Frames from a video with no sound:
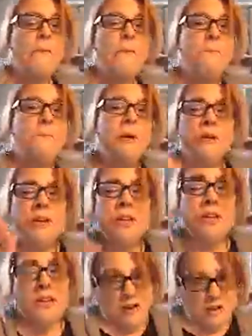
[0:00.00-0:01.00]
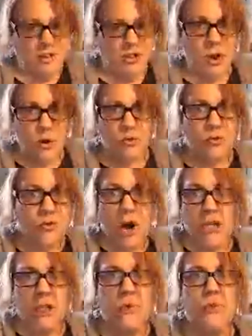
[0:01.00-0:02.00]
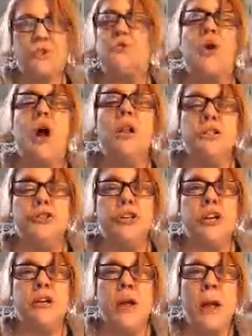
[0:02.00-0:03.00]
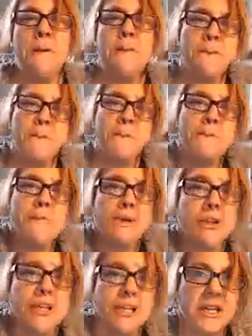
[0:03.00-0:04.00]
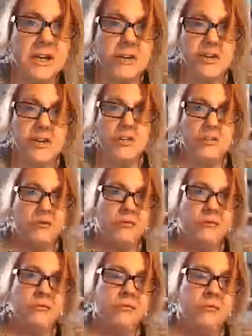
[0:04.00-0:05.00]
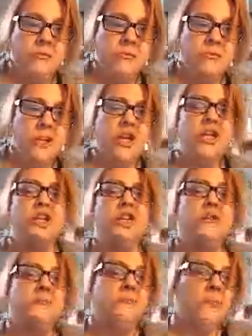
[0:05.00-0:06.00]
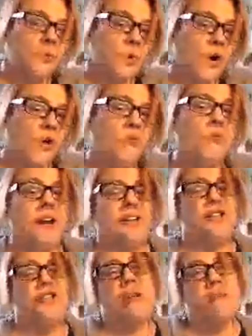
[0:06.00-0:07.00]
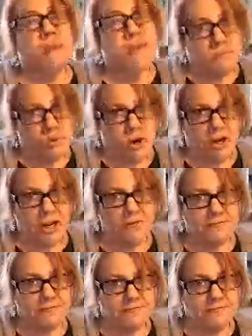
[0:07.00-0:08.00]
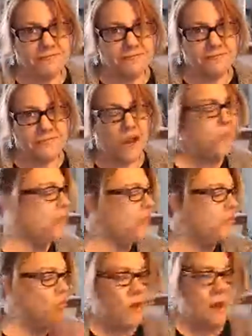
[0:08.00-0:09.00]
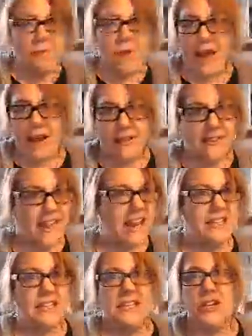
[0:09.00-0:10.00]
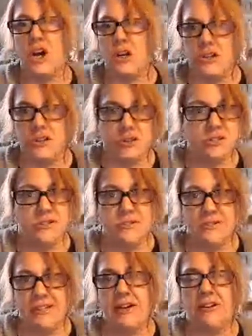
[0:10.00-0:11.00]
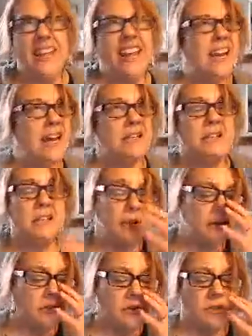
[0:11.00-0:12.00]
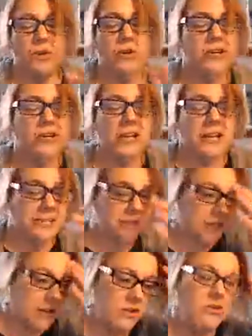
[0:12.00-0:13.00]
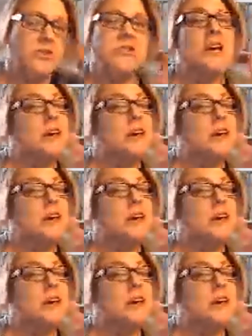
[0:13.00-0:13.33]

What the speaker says: Millionaires don't follow astrology. Billionaires do. Quote by J.P. Morgan, way back in the 1800s, late 1800s, early 1900s.